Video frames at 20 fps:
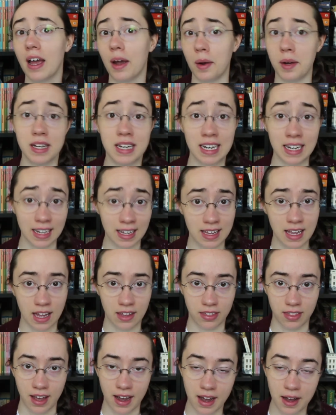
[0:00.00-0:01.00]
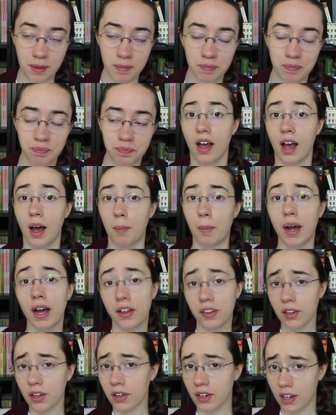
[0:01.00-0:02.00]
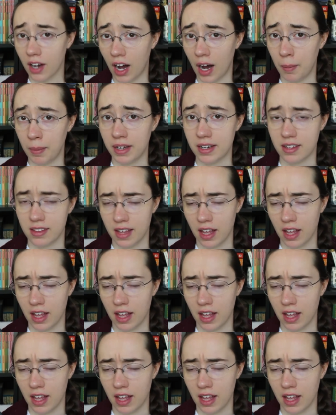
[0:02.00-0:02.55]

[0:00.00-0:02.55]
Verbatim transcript: And we didn't get that. My other comment,